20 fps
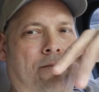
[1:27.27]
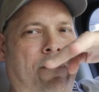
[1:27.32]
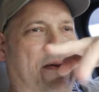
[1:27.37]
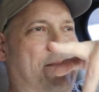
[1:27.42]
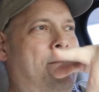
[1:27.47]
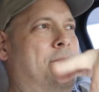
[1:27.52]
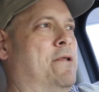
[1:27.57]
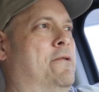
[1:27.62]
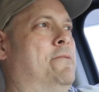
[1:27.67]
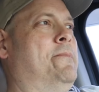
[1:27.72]

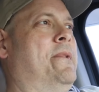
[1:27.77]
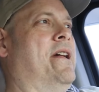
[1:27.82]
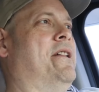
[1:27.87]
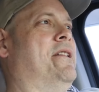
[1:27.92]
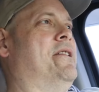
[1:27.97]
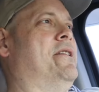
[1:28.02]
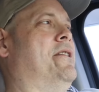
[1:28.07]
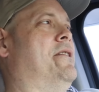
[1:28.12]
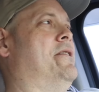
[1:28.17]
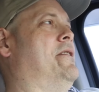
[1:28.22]
beep bloop
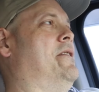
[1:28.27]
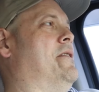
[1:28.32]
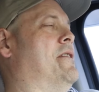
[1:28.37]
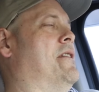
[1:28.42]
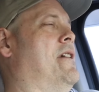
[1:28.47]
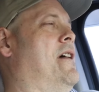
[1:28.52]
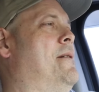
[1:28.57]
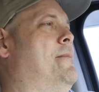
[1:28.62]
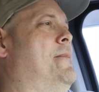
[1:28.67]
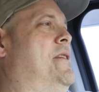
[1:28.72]
down there in the
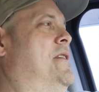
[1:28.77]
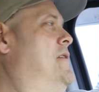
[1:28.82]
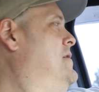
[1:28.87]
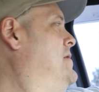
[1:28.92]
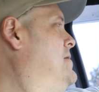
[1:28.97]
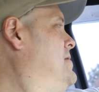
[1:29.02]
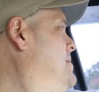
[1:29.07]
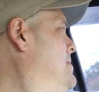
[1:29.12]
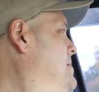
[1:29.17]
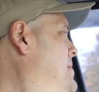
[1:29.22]

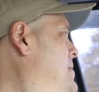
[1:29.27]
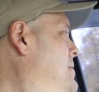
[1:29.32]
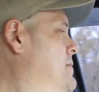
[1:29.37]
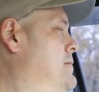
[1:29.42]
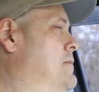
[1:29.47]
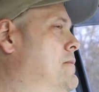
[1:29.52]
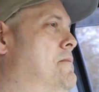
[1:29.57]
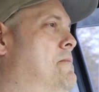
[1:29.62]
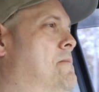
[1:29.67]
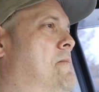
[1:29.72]
comments if
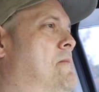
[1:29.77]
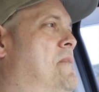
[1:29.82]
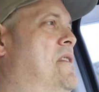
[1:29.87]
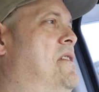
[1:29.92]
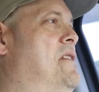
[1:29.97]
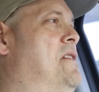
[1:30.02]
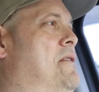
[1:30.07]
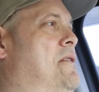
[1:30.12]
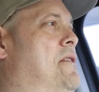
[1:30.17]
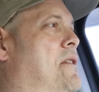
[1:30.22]
you
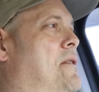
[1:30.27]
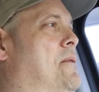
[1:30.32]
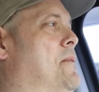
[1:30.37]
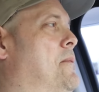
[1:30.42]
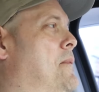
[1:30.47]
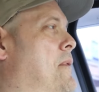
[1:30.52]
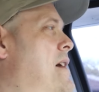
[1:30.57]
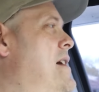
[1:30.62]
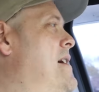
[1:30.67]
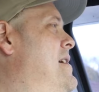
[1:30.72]
think you know
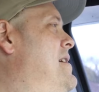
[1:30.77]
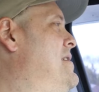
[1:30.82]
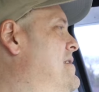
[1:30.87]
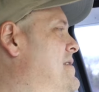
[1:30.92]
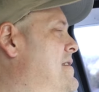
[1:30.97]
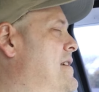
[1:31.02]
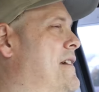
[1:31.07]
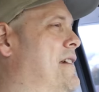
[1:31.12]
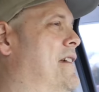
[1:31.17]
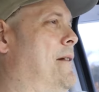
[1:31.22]
why
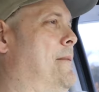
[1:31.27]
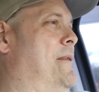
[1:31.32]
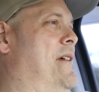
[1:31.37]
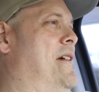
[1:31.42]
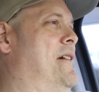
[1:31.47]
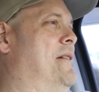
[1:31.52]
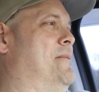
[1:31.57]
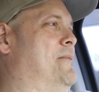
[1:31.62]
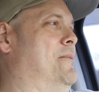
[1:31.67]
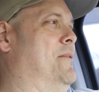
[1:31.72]
it's not coming
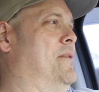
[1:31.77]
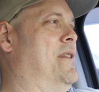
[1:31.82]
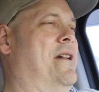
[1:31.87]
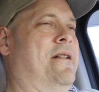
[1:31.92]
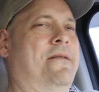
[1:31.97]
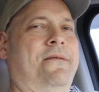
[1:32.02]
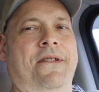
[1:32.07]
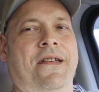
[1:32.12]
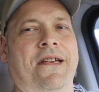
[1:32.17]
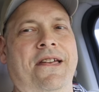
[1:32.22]
out and what
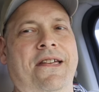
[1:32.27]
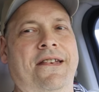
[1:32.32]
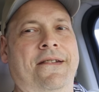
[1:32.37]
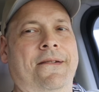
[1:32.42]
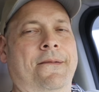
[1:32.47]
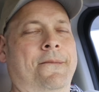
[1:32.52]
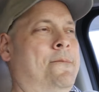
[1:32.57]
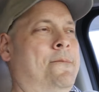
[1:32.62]
I've done.